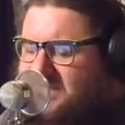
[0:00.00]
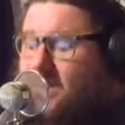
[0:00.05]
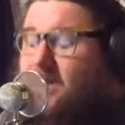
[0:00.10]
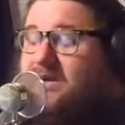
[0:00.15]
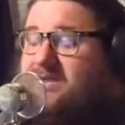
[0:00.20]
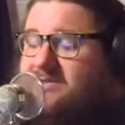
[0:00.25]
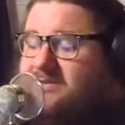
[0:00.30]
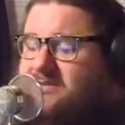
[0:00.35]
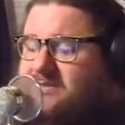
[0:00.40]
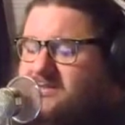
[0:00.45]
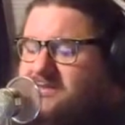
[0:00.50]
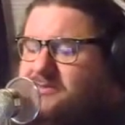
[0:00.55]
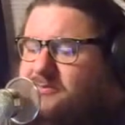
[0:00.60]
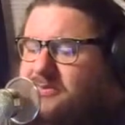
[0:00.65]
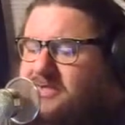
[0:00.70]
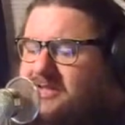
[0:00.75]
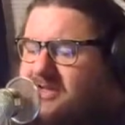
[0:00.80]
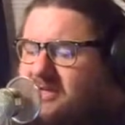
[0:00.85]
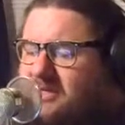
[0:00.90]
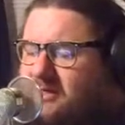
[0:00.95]
us this
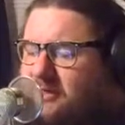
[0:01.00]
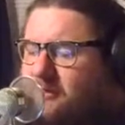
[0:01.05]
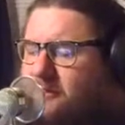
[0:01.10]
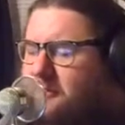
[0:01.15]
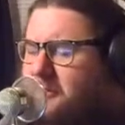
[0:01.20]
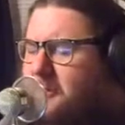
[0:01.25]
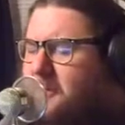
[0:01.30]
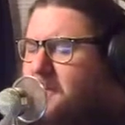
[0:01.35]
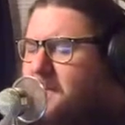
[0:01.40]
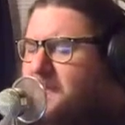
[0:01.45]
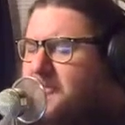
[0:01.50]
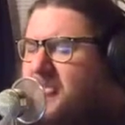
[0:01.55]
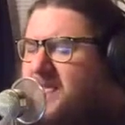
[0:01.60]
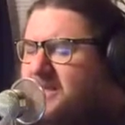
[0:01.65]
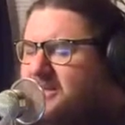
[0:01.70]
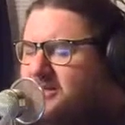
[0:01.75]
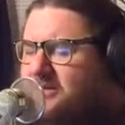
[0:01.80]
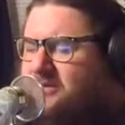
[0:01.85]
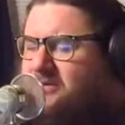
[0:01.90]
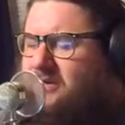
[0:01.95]
weekend,
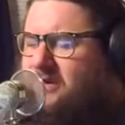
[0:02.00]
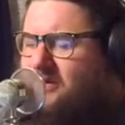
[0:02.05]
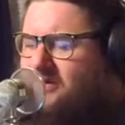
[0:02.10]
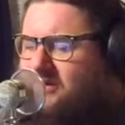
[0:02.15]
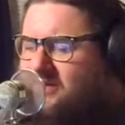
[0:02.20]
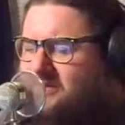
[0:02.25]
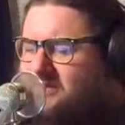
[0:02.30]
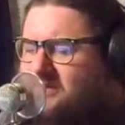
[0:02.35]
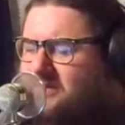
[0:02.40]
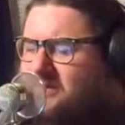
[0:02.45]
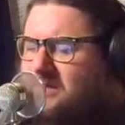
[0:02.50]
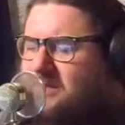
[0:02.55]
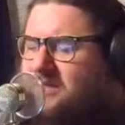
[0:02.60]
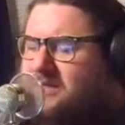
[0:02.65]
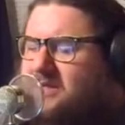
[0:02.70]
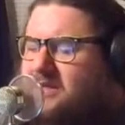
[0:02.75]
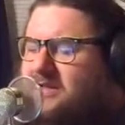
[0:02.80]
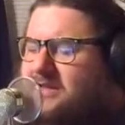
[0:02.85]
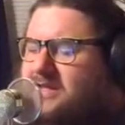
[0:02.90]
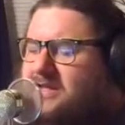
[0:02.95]
you'll notice
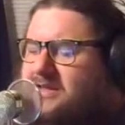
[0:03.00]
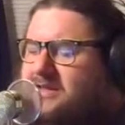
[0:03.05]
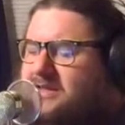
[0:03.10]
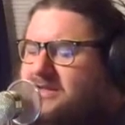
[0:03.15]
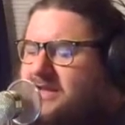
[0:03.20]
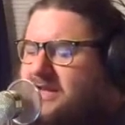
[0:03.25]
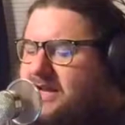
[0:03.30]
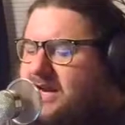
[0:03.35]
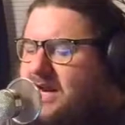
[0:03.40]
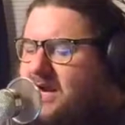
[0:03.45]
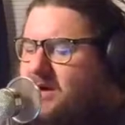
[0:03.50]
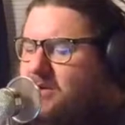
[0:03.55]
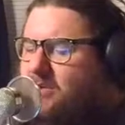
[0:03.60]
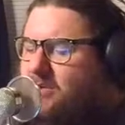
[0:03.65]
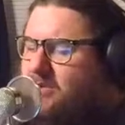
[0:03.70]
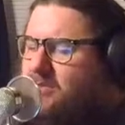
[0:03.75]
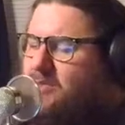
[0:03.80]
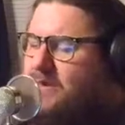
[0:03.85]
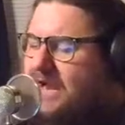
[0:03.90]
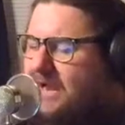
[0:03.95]
that
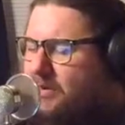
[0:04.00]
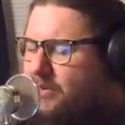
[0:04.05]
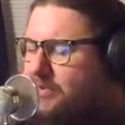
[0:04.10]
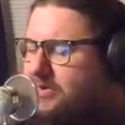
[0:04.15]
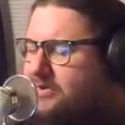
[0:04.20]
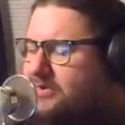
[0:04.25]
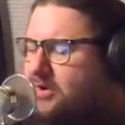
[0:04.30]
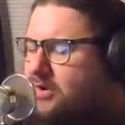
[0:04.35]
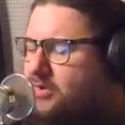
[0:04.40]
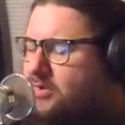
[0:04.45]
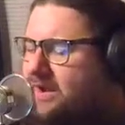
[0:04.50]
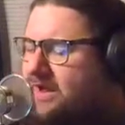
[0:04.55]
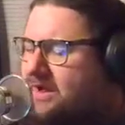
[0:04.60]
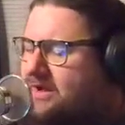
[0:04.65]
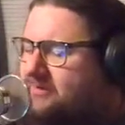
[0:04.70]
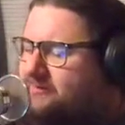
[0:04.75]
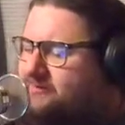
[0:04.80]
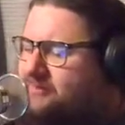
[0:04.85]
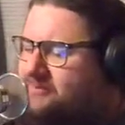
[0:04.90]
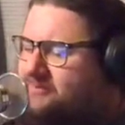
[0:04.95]
I would go
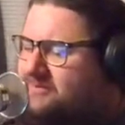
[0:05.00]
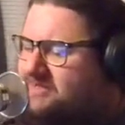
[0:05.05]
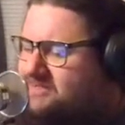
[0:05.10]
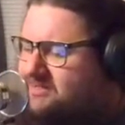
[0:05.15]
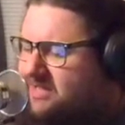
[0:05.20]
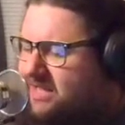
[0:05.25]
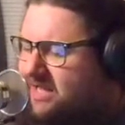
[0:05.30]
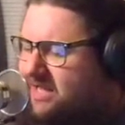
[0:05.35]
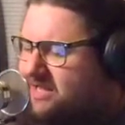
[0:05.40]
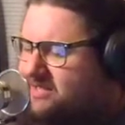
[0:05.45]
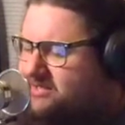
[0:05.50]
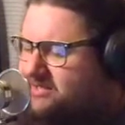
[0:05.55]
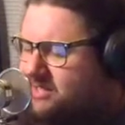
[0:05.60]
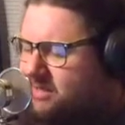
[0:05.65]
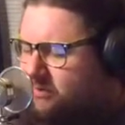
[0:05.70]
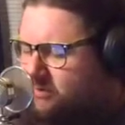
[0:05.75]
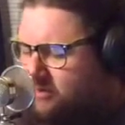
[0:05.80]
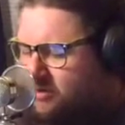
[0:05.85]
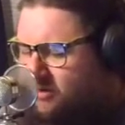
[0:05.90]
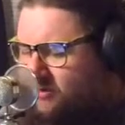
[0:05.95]
out from the stage and I
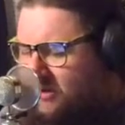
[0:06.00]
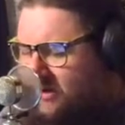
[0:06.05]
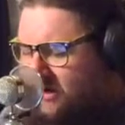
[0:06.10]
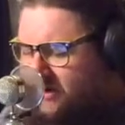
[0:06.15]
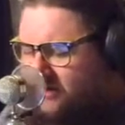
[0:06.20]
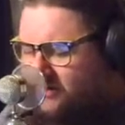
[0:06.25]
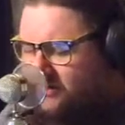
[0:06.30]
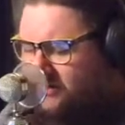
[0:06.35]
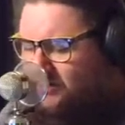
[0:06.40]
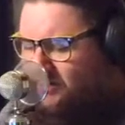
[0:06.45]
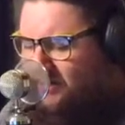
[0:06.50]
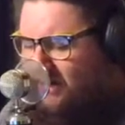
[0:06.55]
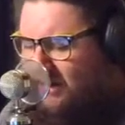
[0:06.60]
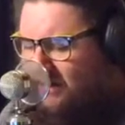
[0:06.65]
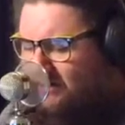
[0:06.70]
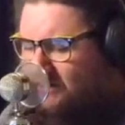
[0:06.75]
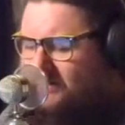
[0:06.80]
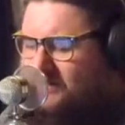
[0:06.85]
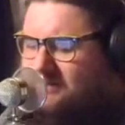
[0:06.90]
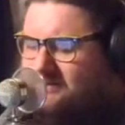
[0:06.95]
would go out in the
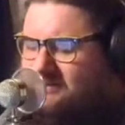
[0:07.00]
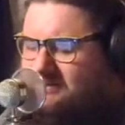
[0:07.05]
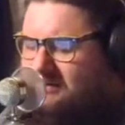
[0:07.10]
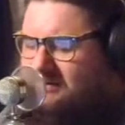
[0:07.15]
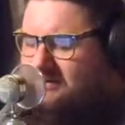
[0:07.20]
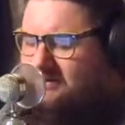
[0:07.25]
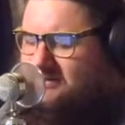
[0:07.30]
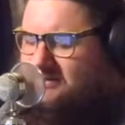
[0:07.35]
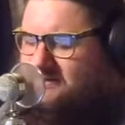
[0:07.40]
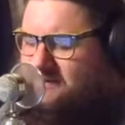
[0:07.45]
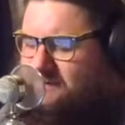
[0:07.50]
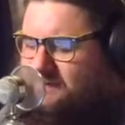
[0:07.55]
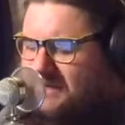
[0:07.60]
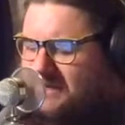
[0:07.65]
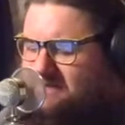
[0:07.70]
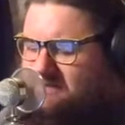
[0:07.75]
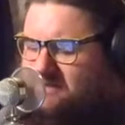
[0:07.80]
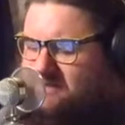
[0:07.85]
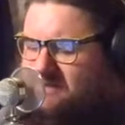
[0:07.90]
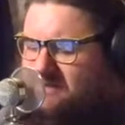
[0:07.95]
crowd and I'd talk to some
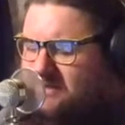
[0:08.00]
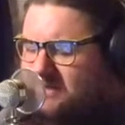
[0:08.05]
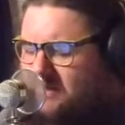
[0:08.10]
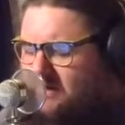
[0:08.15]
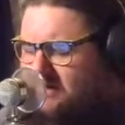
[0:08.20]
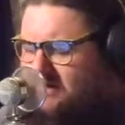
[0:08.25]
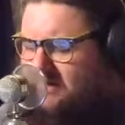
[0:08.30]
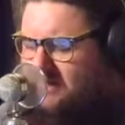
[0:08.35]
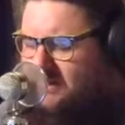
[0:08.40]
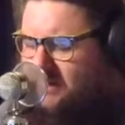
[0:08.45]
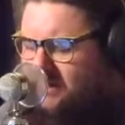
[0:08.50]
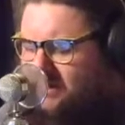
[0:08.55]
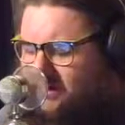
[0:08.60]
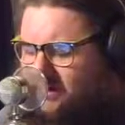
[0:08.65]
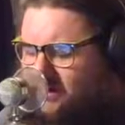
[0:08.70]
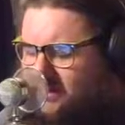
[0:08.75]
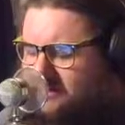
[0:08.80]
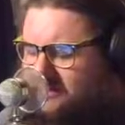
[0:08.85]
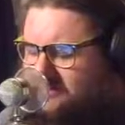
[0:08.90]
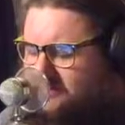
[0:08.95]
people here and there
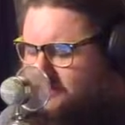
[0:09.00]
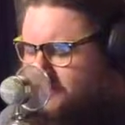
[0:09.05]
and I'd